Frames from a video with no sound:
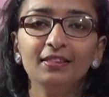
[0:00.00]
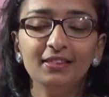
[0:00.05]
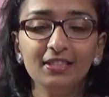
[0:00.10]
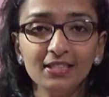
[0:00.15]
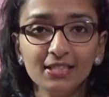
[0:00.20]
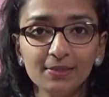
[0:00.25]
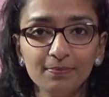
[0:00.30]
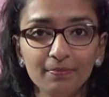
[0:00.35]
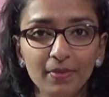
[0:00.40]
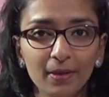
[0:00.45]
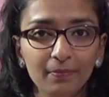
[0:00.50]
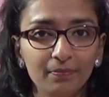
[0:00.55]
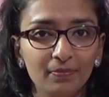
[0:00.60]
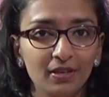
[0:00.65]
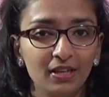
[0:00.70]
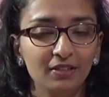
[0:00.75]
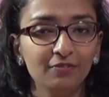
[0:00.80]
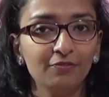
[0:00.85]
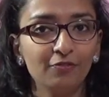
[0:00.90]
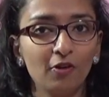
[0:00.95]
This
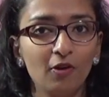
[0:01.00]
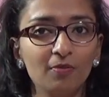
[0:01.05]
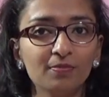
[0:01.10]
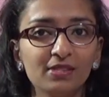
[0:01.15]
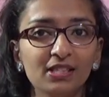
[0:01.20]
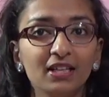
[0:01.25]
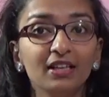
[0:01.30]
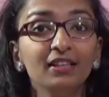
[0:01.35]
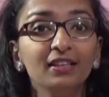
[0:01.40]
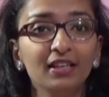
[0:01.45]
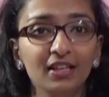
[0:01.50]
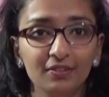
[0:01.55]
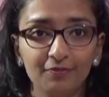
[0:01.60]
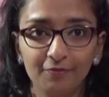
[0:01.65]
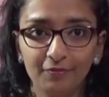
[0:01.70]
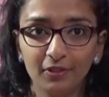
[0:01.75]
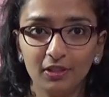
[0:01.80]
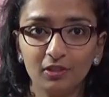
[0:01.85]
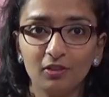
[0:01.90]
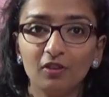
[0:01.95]
membrane forms a
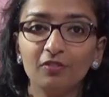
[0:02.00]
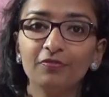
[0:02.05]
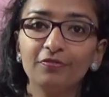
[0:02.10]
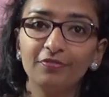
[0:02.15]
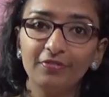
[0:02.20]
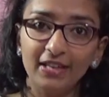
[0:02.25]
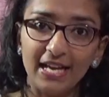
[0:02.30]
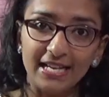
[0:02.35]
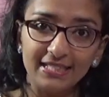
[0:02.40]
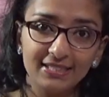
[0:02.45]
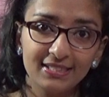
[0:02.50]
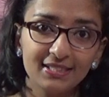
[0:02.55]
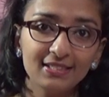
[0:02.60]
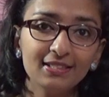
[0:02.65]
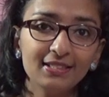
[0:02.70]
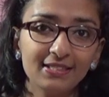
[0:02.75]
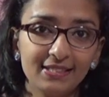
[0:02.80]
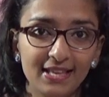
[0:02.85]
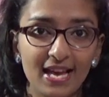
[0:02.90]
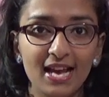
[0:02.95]
network of
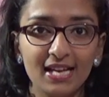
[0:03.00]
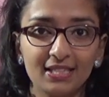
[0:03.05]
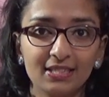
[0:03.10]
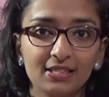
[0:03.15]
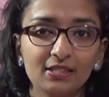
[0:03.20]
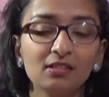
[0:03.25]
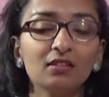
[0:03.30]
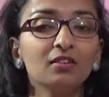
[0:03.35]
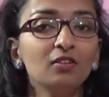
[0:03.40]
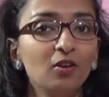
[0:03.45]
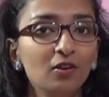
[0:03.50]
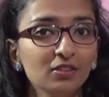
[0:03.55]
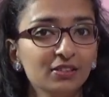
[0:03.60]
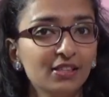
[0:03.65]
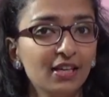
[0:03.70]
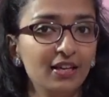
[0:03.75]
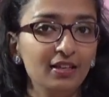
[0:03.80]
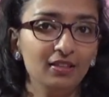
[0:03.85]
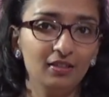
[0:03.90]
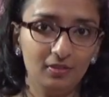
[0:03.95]
flattened sacs
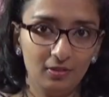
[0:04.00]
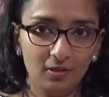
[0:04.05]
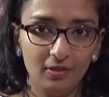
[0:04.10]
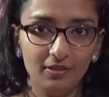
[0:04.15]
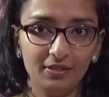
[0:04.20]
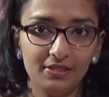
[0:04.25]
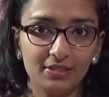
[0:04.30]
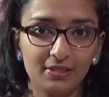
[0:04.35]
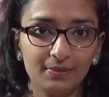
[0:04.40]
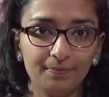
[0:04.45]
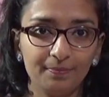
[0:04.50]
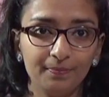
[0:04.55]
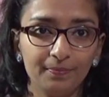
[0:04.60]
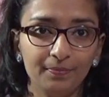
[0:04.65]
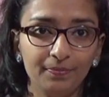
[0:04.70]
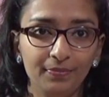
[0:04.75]
called thylakoids.